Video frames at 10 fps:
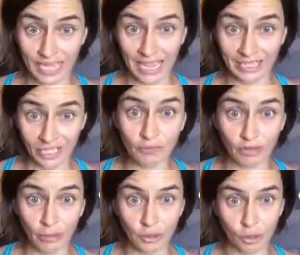
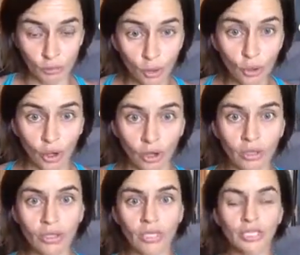anti-inflammatory protocol?
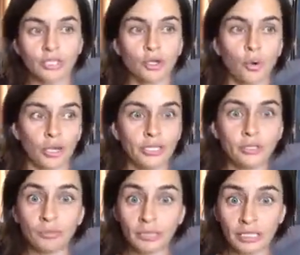It's going to
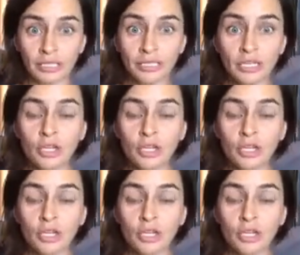be,